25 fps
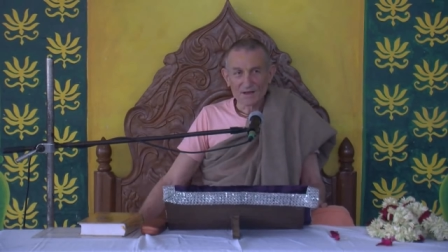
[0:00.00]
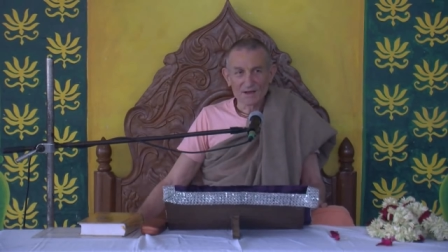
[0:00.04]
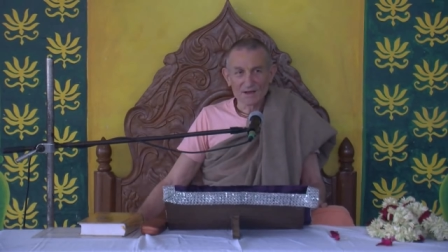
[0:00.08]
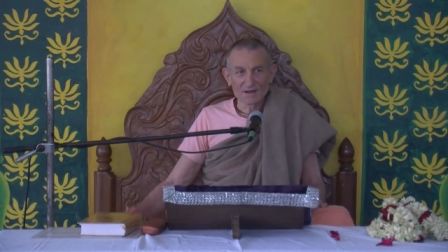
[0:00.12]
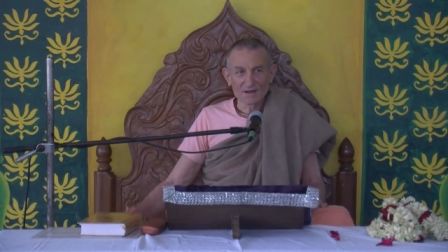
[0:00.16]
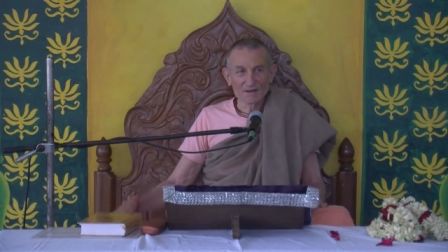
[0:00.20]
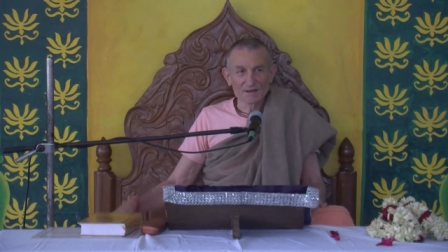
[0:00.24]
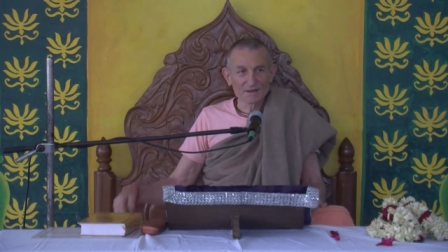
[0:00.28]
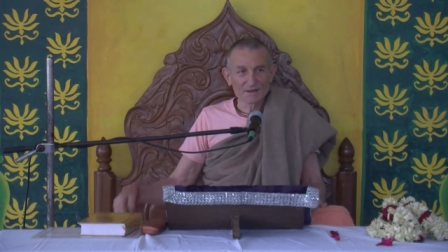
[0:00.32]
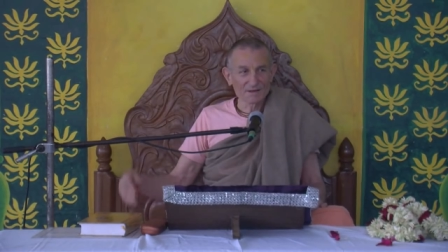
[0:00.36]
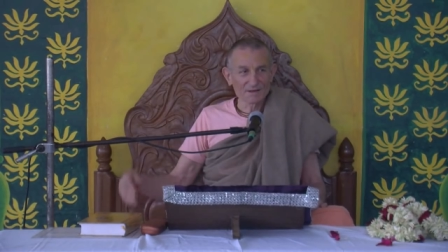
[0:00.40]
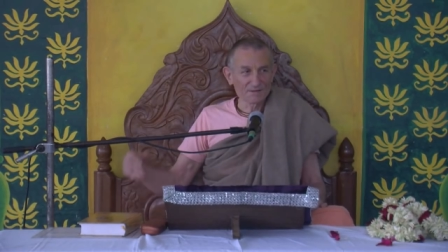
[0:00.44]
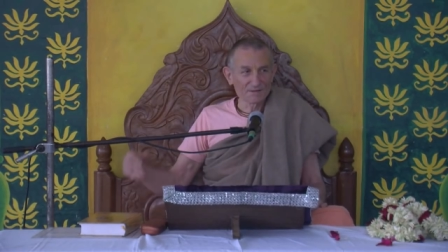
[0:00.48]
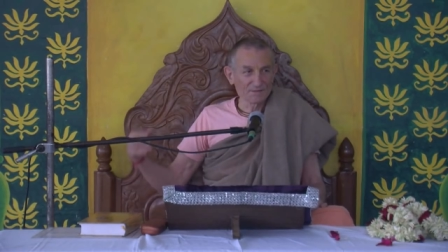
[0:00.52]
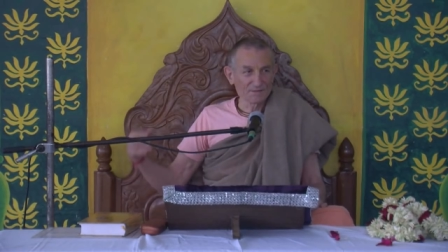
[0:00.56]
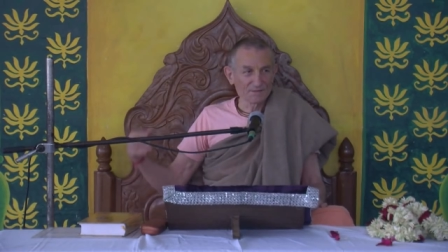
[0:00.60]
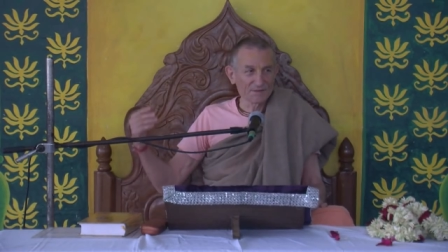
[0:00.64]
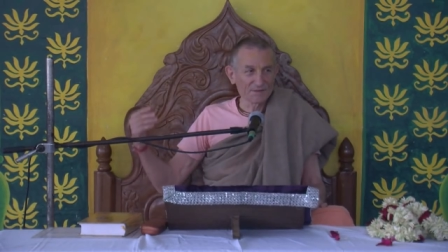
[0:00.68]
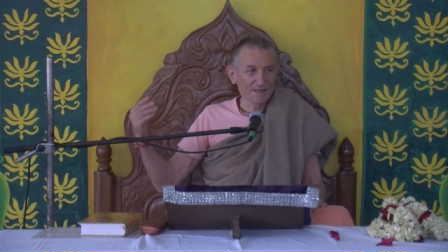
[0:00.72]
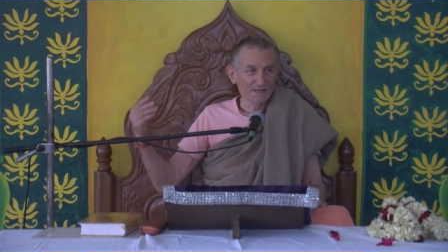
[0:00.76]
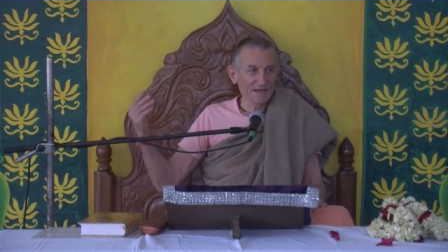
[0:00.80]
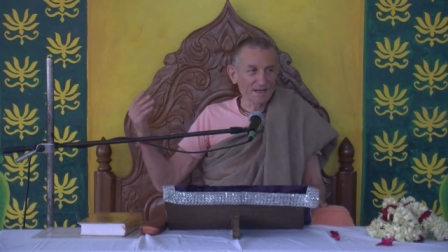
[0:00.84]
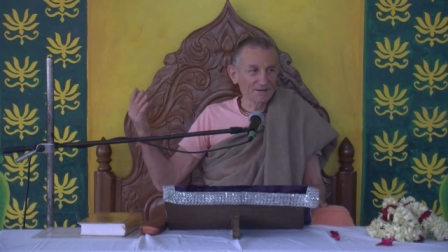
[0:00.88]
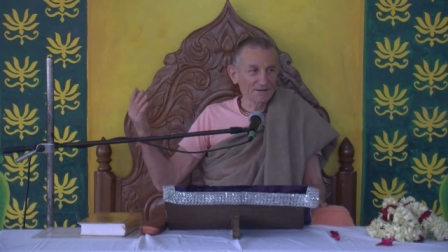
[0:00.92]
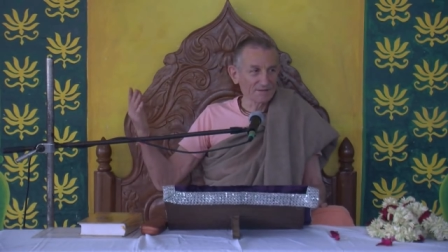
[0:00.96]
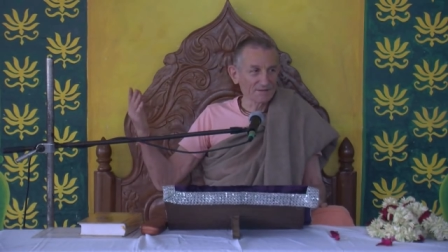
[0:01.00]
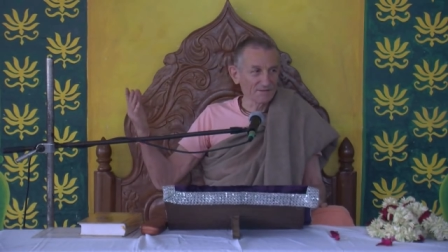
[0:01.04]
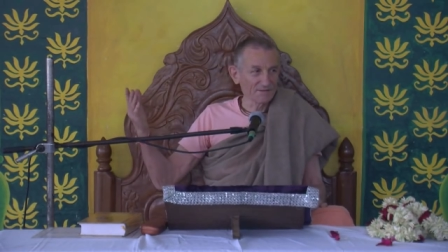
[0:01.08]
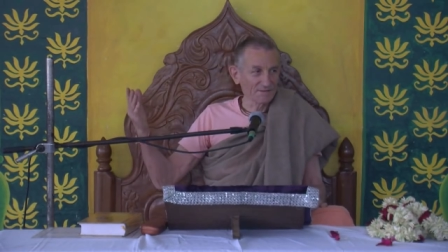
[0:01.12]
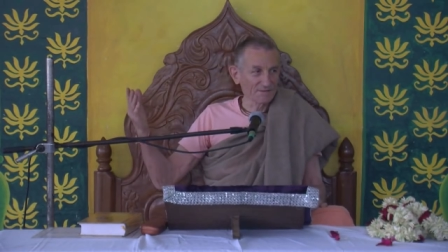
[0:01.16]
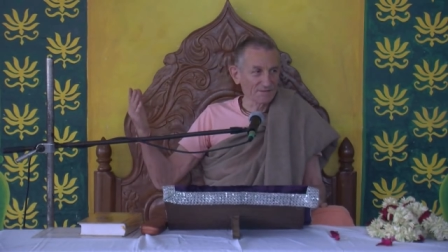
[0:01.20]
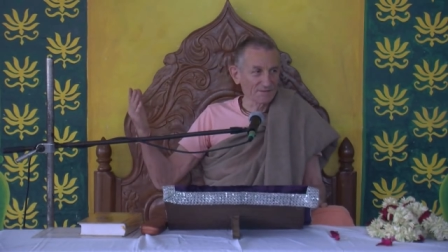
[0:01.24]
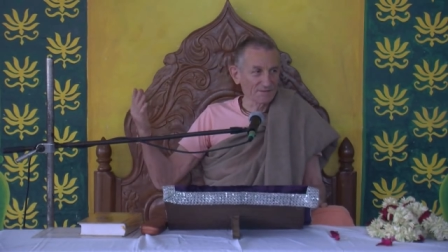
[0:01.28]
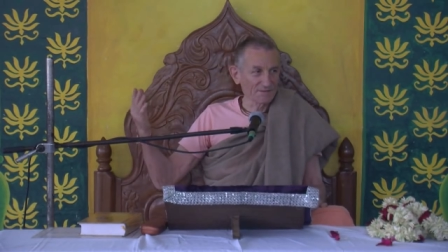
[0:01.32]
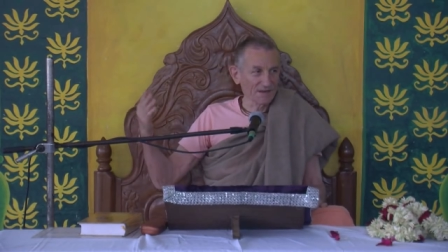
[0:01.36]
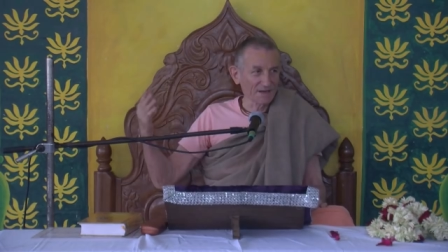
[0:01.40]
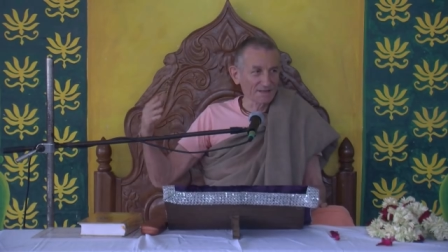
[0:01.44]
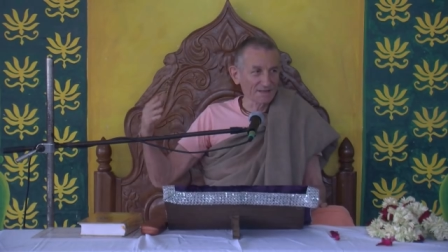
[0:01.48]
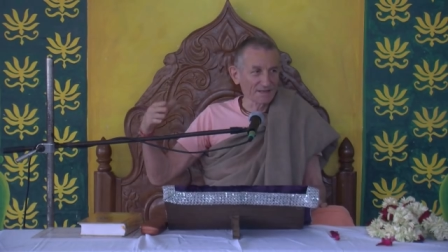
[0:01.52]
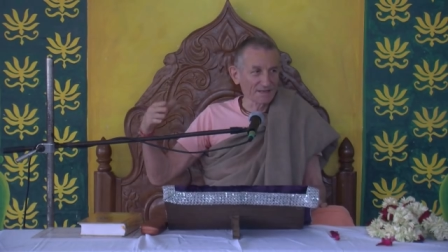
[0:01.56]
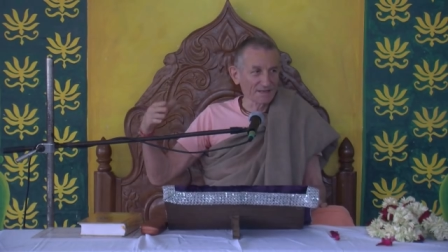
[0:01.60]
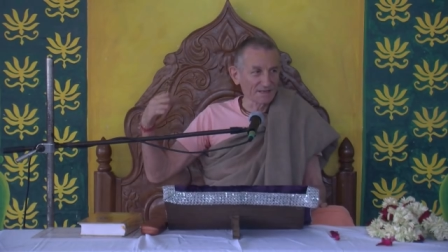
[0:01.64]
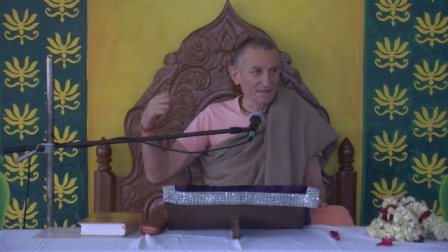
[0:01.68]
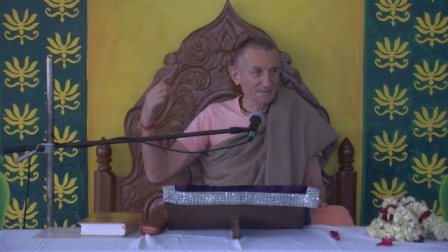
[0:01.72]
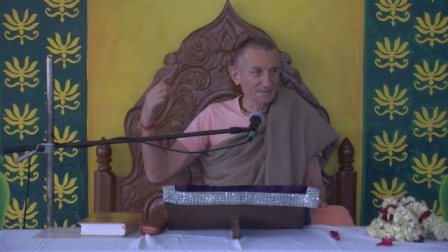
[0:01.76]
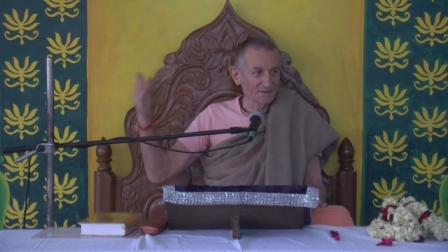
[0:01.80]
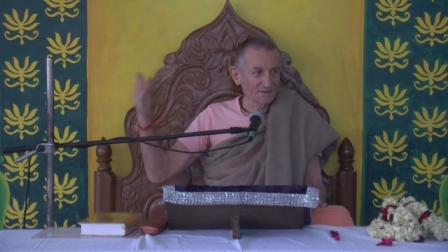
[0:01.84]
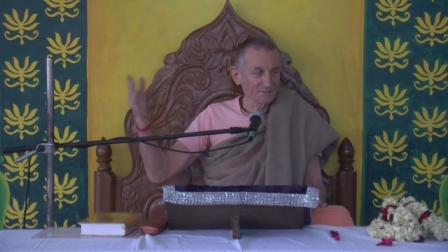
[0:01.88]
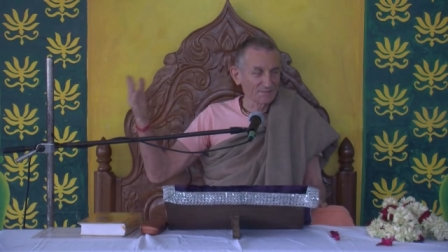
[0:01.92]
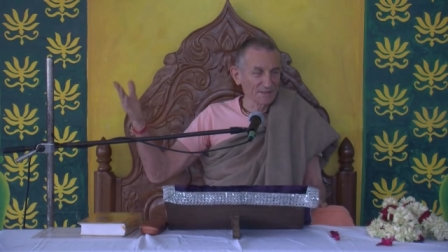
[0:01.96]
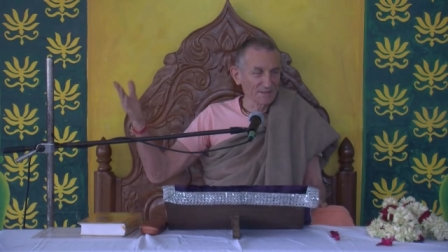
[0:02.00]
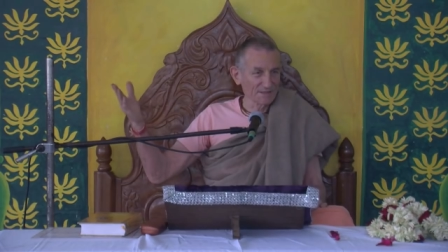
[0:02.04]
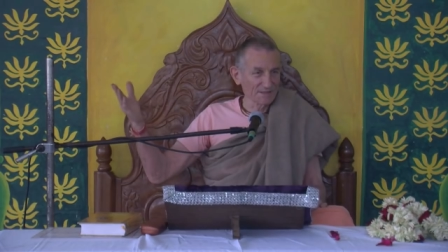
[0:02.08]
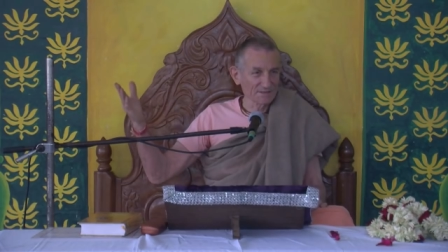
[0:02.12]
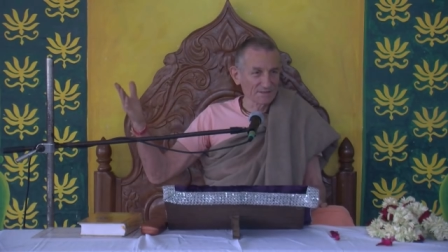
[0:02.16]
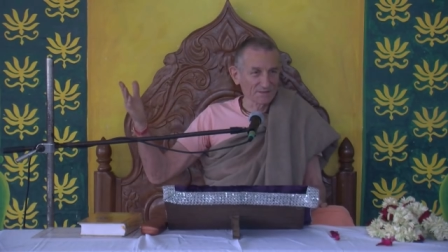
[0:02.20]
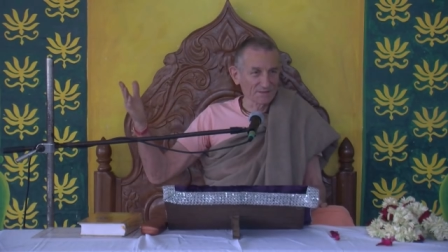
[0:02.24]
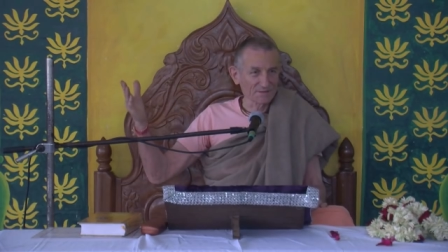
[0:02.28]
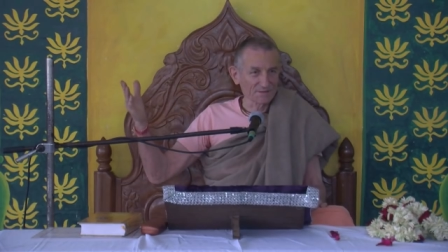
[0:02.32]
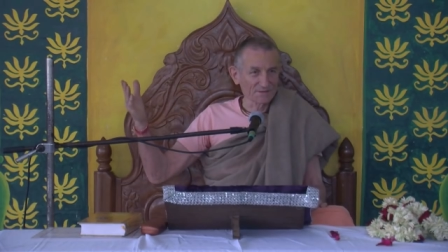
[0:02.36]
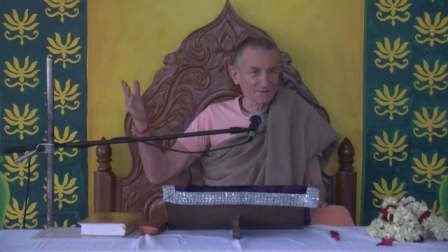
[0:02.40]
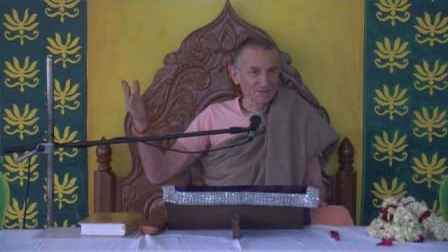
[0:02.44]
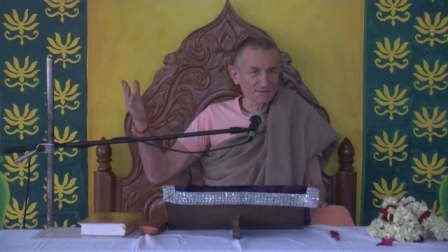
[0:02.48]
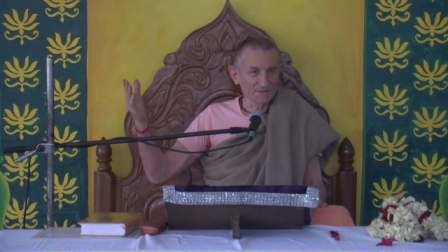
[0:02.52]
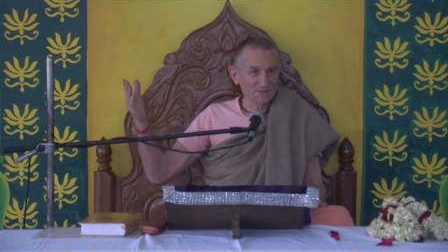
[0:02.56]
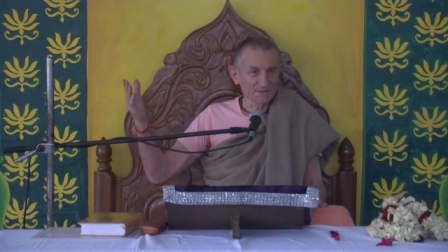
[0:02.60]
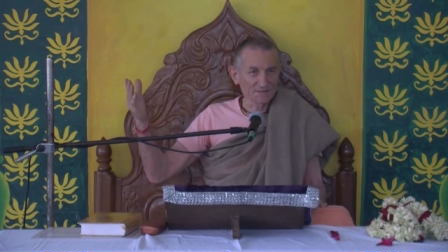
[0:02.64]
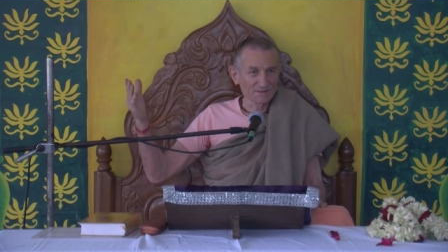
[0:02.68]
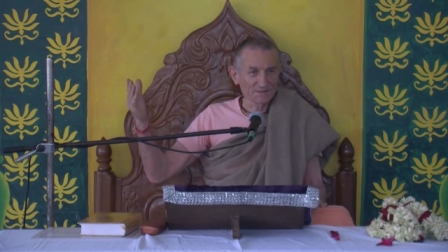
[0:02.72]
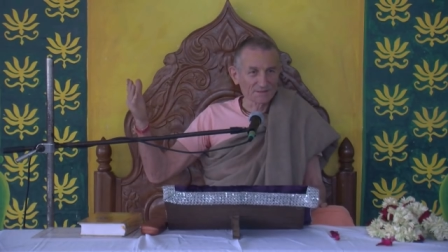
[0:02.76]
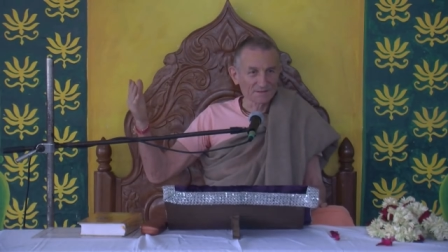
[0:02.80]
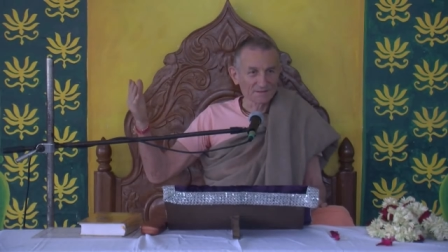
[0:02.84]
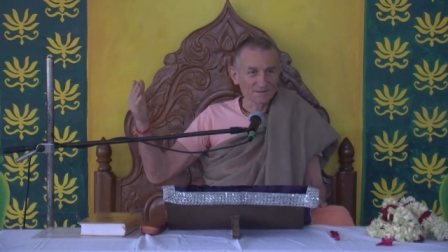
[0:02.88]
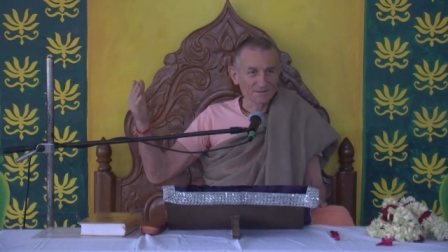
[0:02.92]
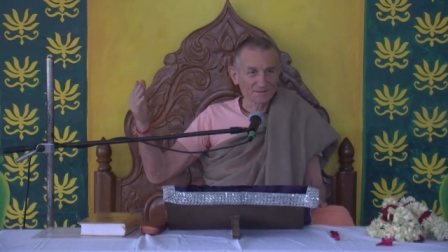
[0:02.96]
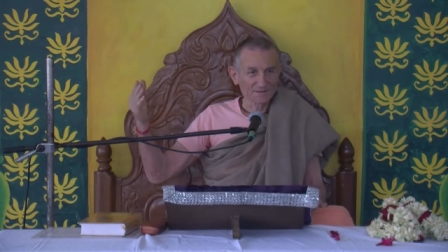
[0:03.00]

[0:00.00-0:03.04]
Uh, without Radha, there's no meaning to Krishna.